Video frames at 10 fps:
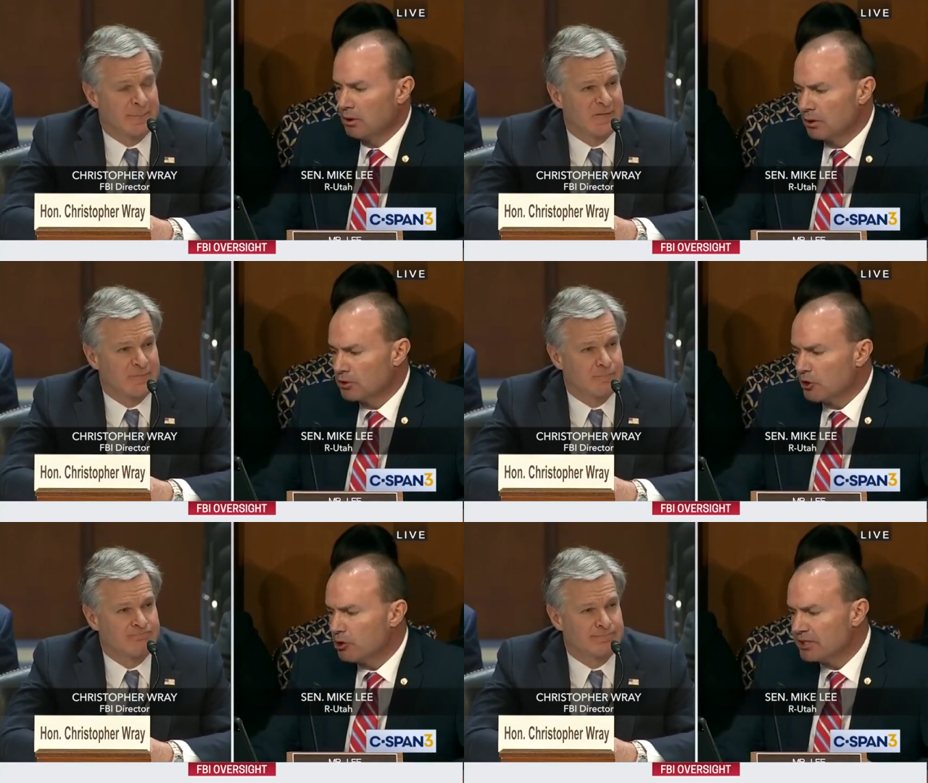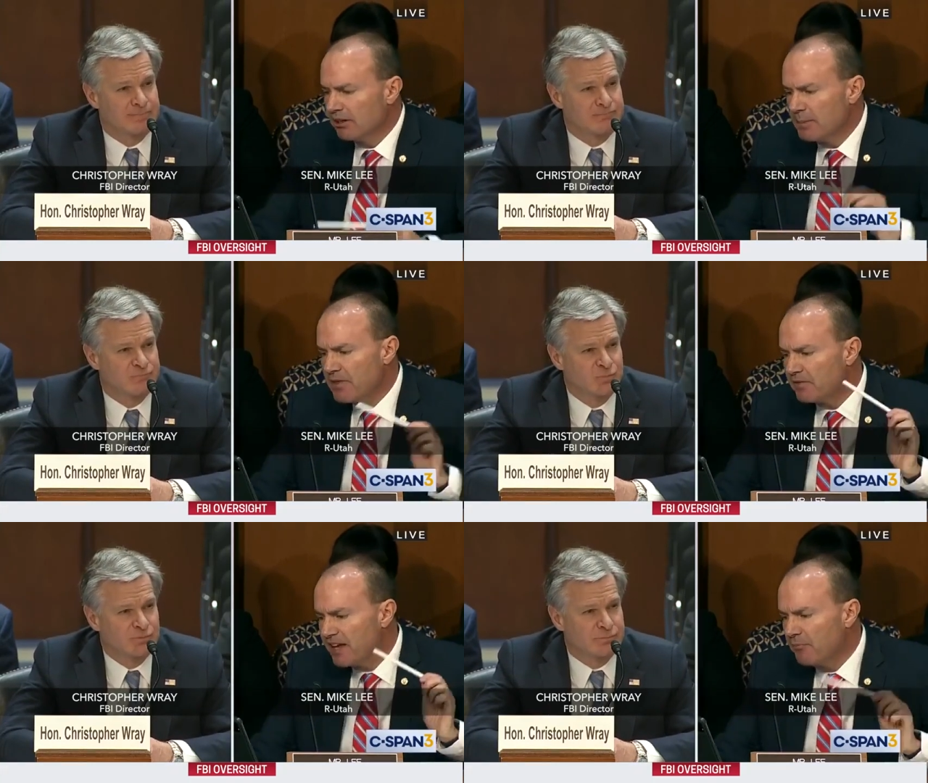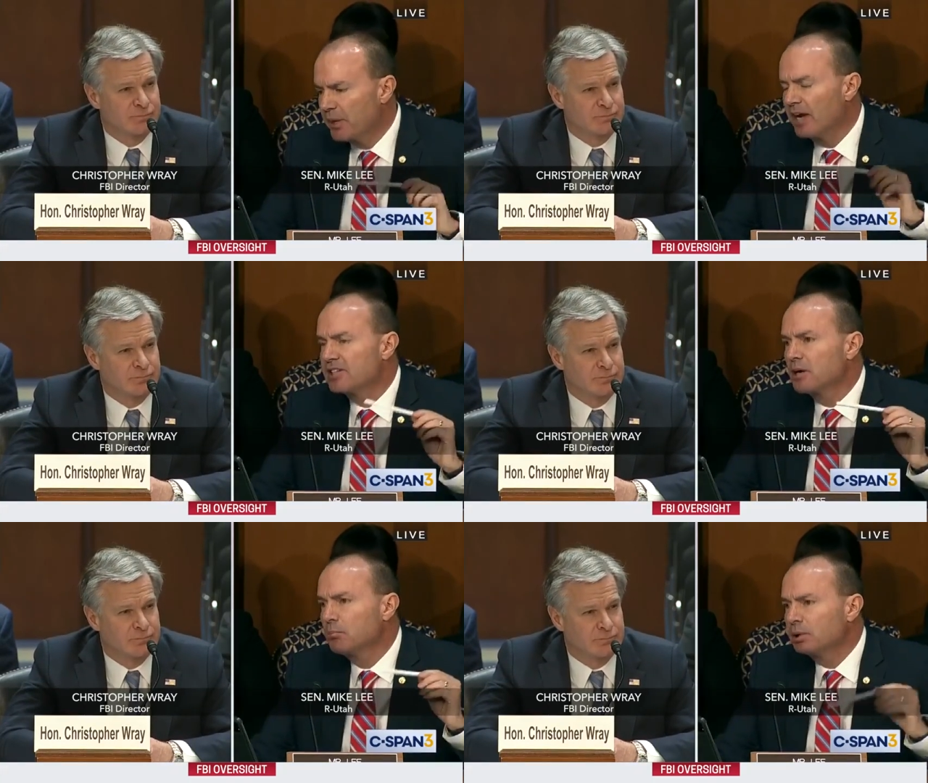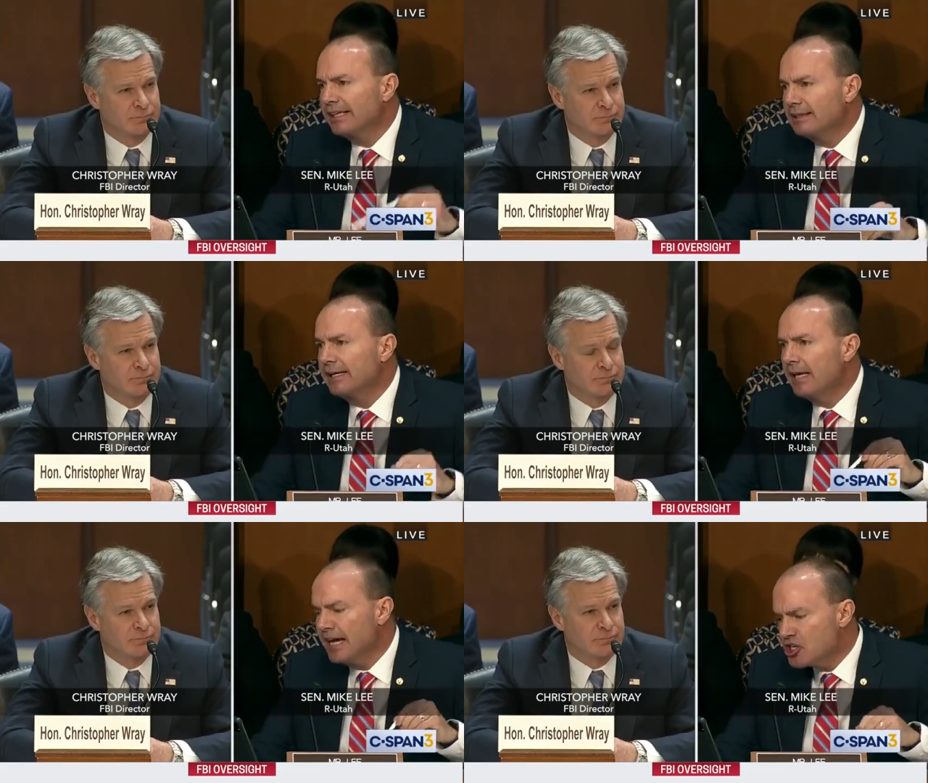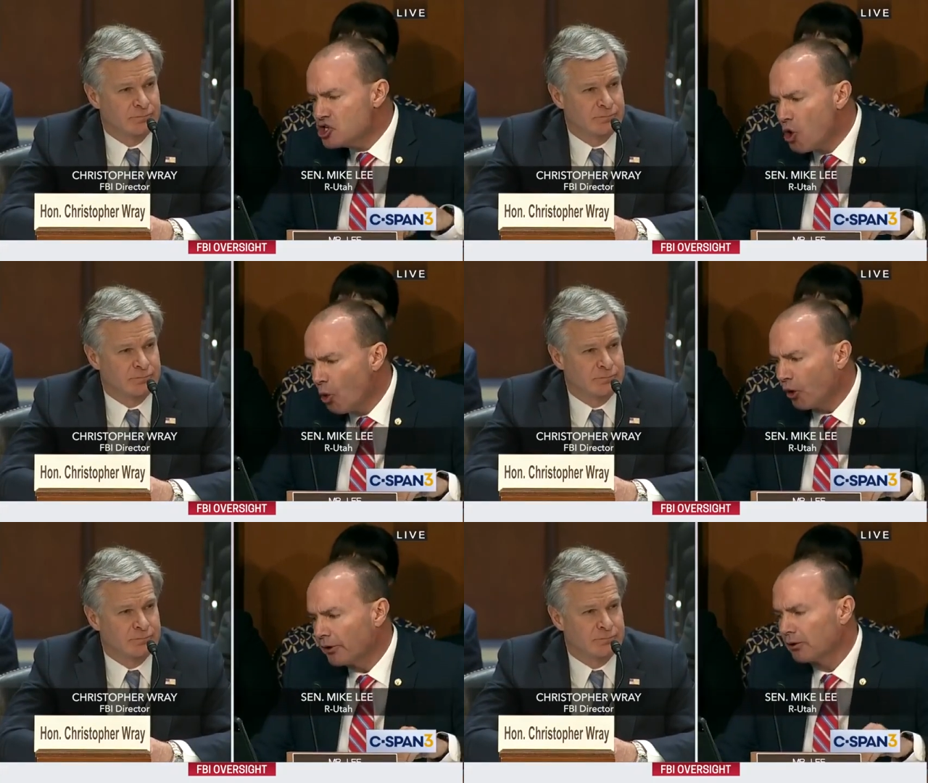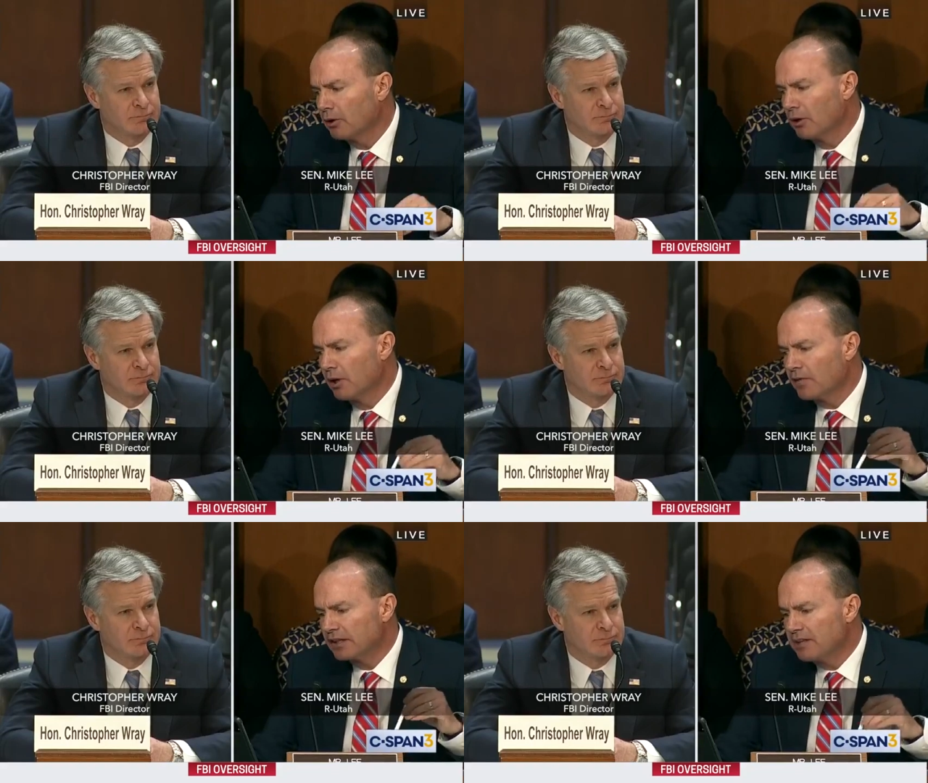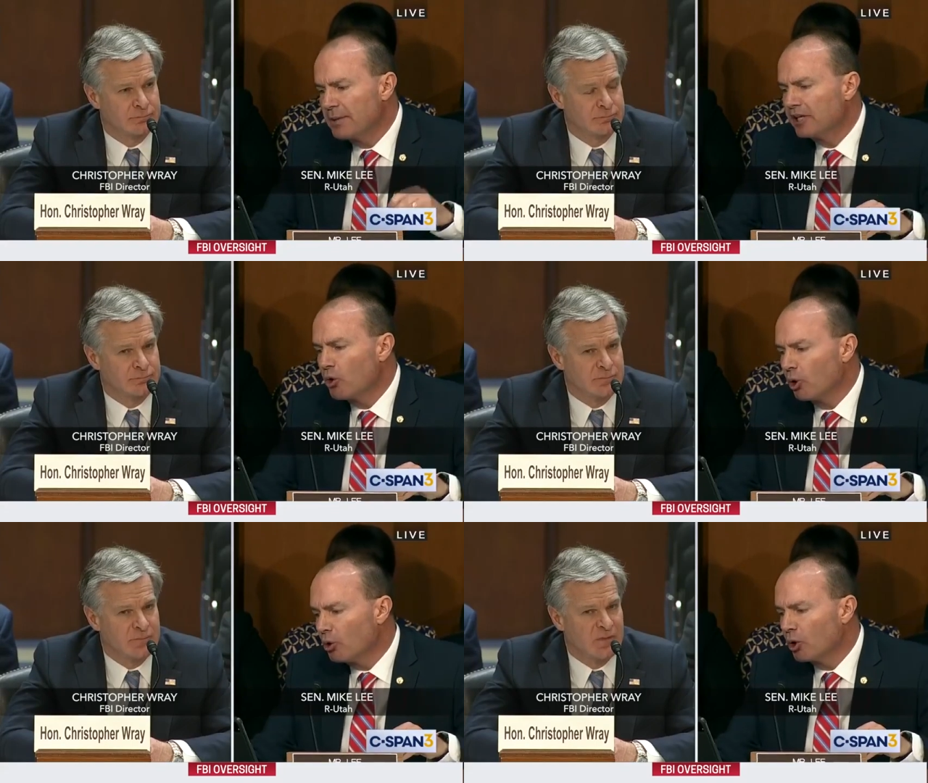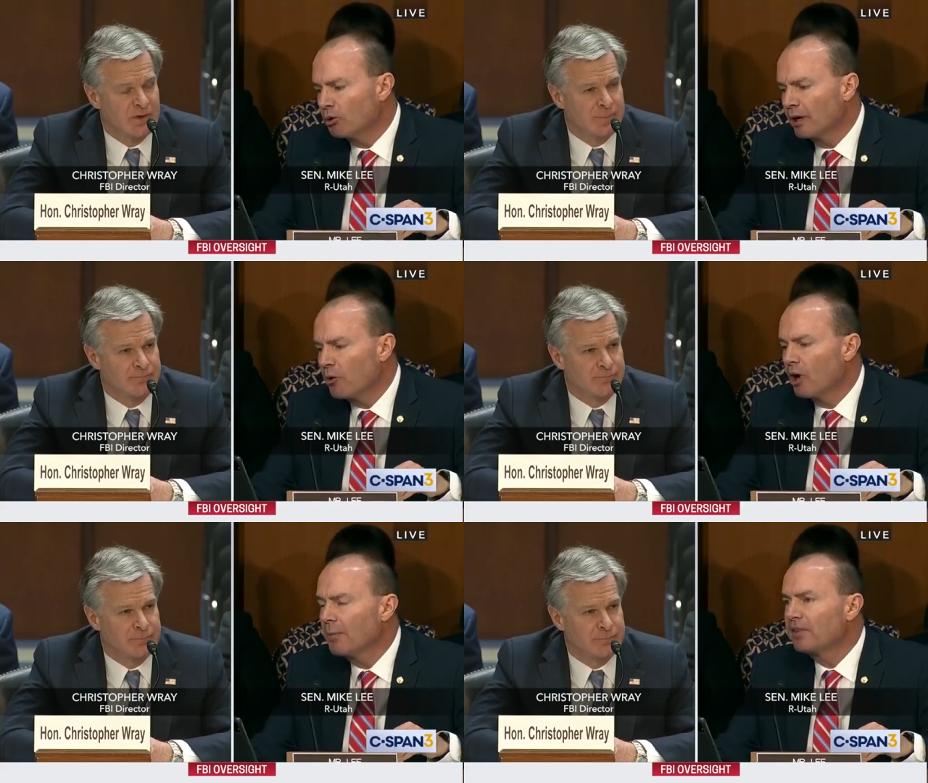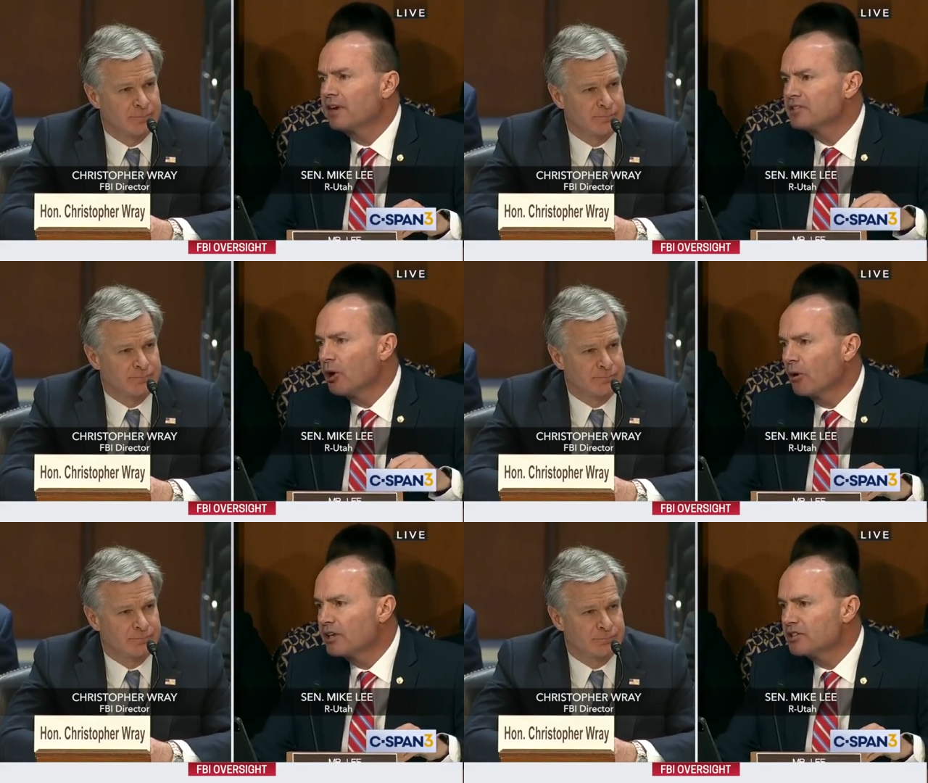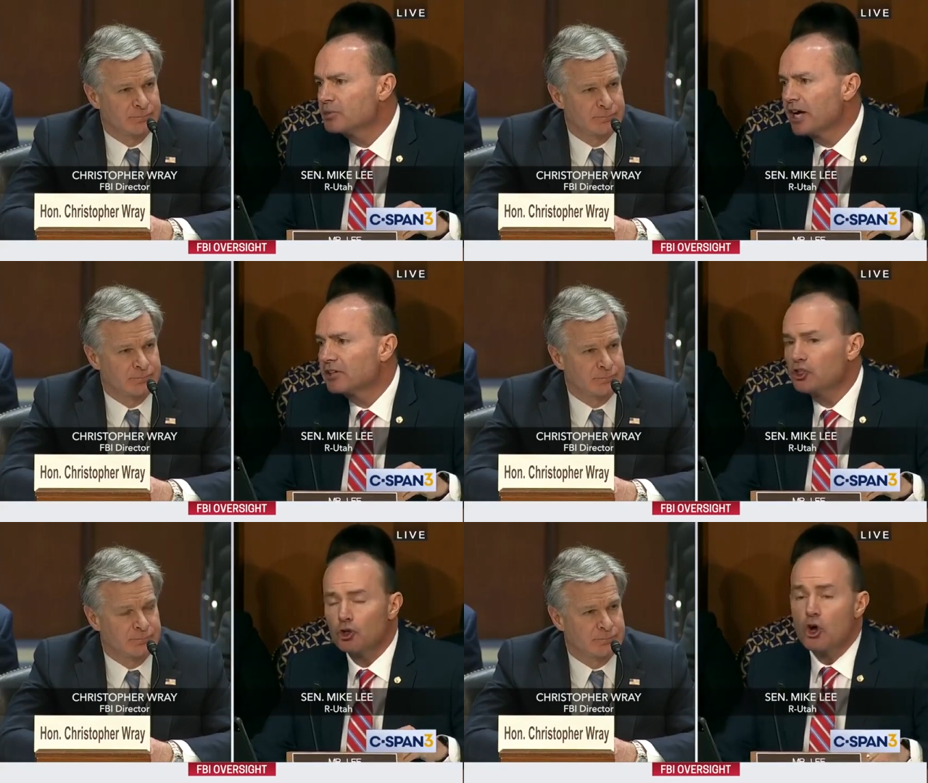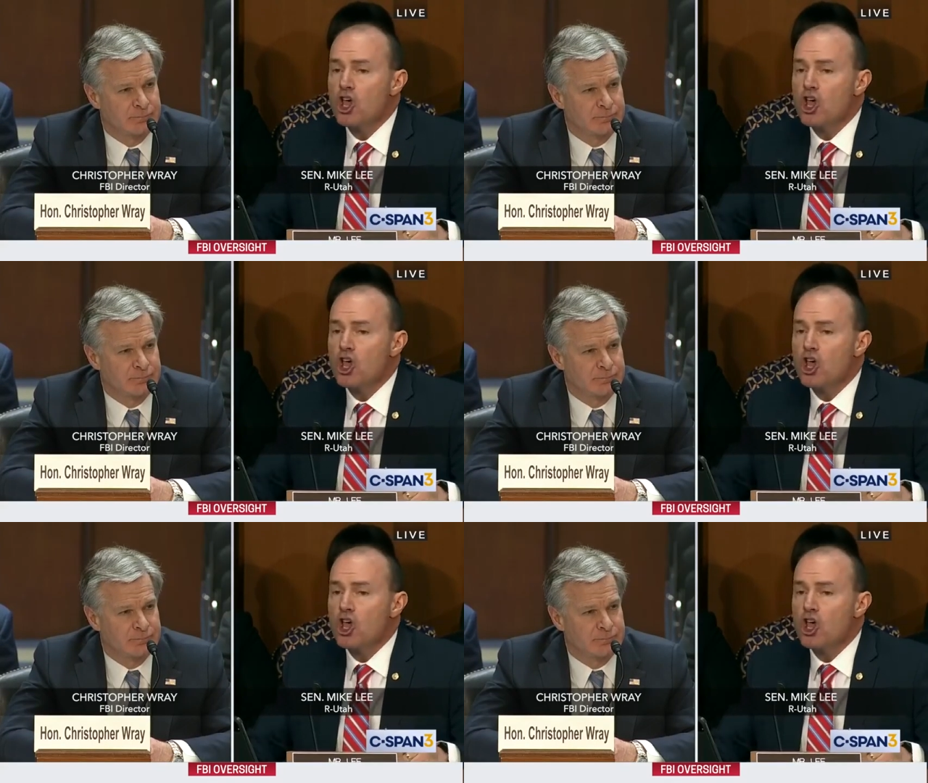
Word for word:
Speaker 1: So you're telling me that the FBI has completely ignored the limited court order requirement that it's already subjected to.